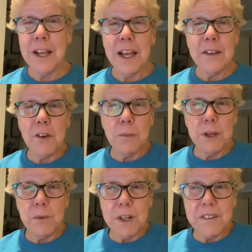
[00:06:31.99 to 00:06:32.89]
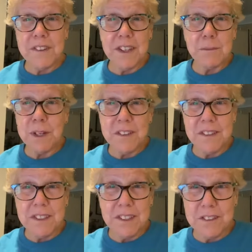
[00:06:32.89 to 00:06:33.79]
Nobody wants it. My
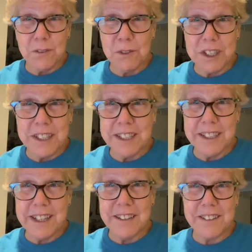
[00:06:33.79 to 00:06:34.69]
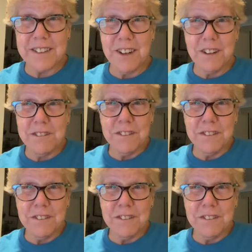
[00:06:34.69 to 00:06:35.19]
son doesn't want any of that stuff.